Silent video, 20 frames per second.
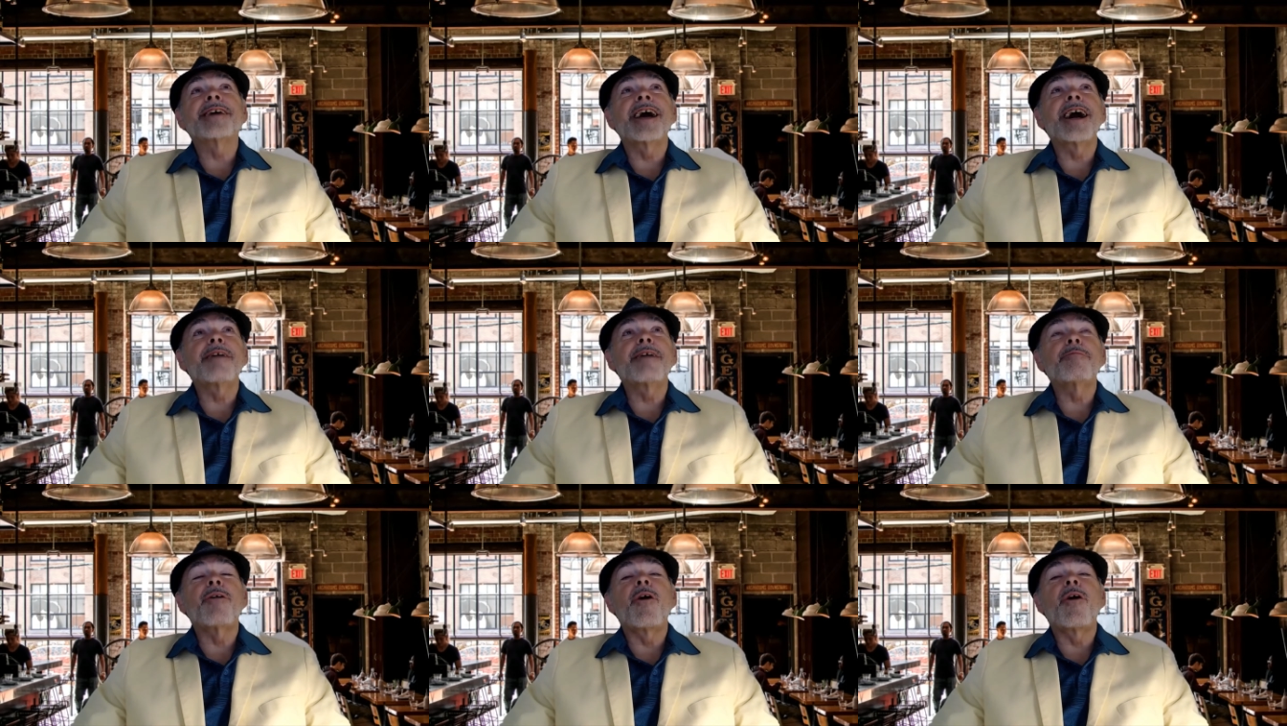
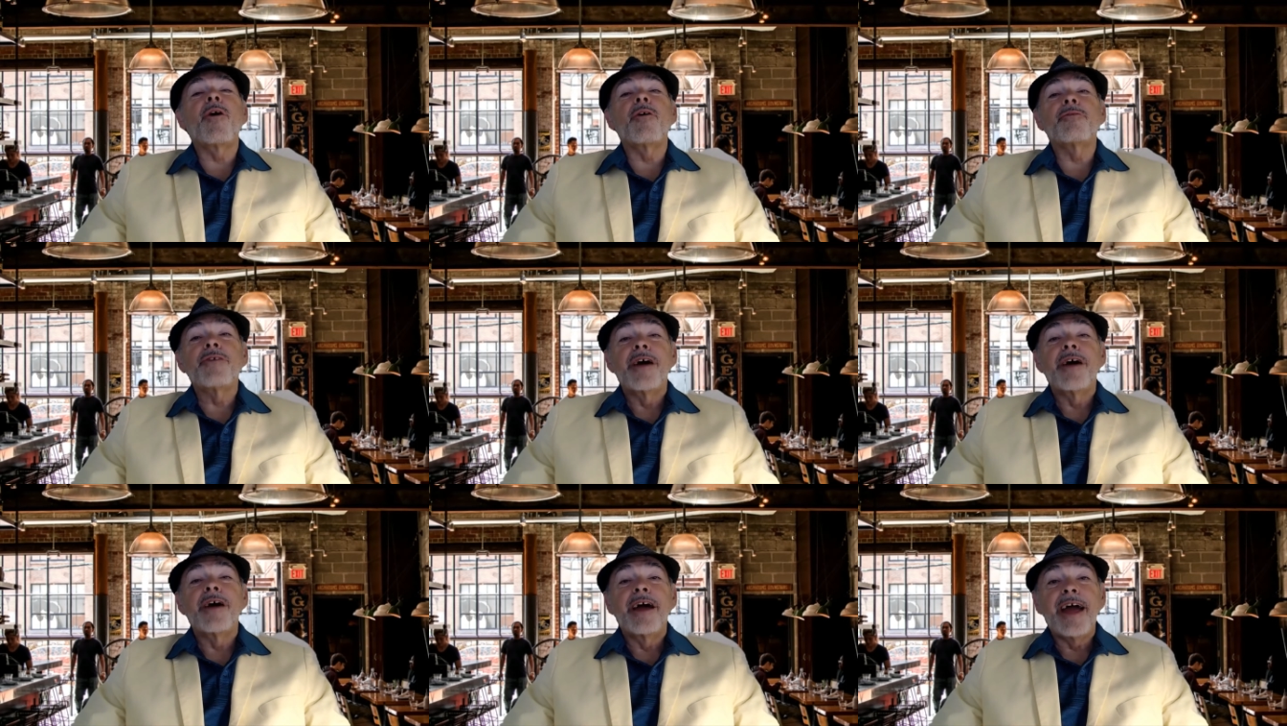off
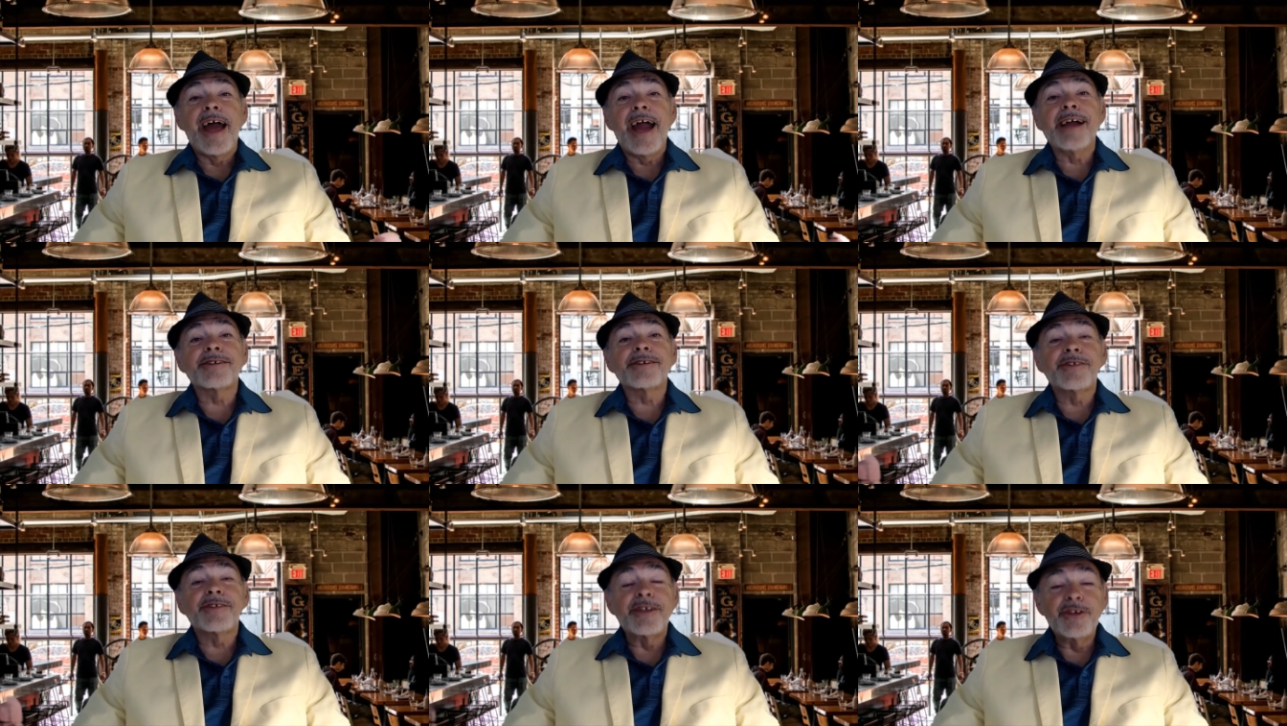actually
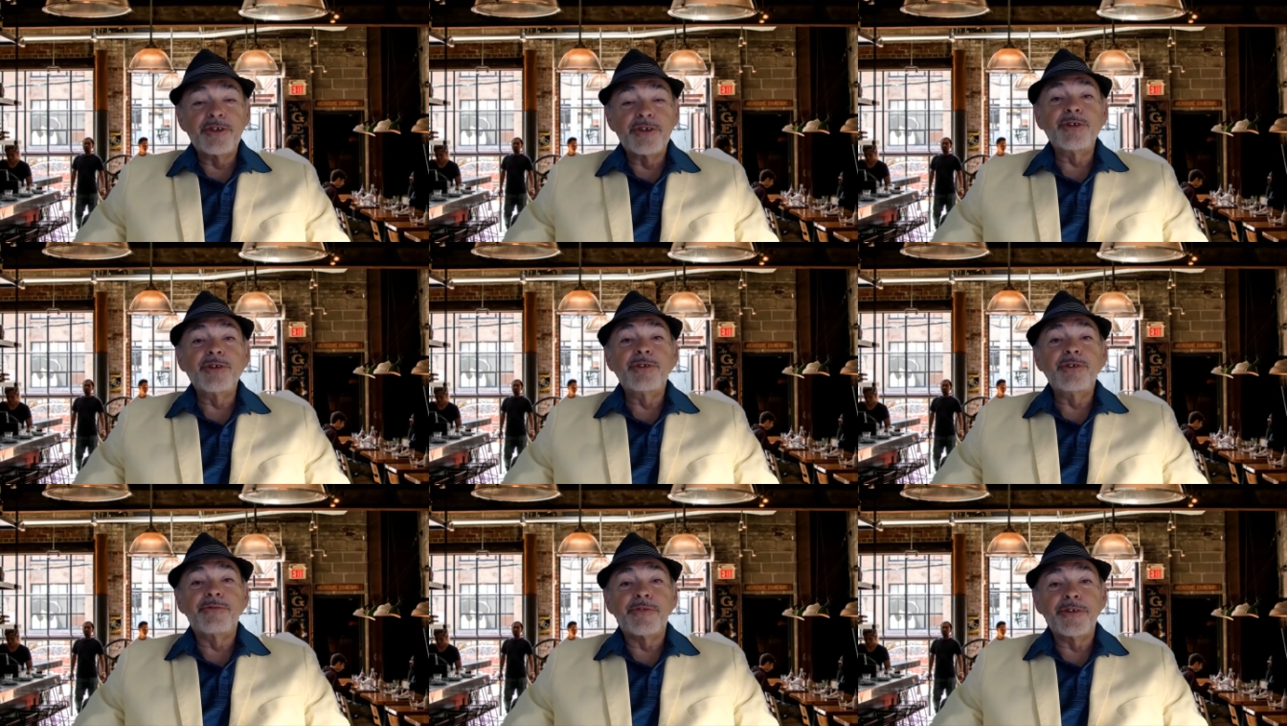do for
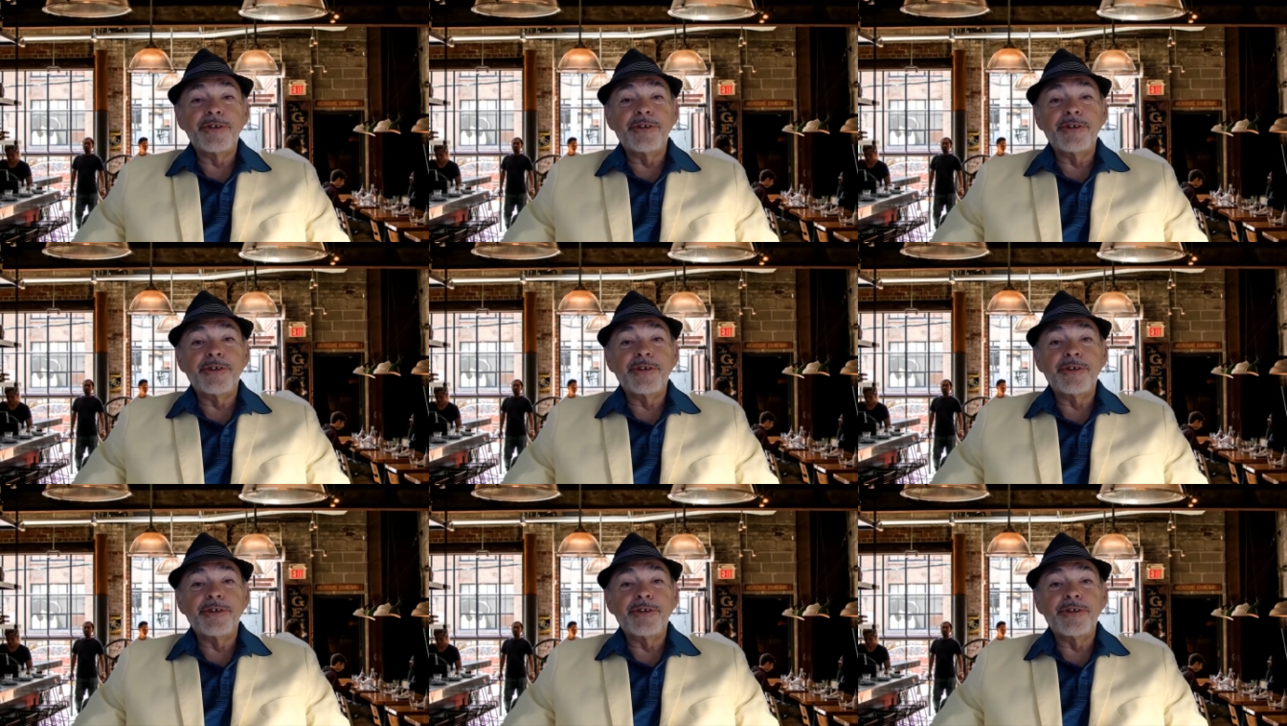you?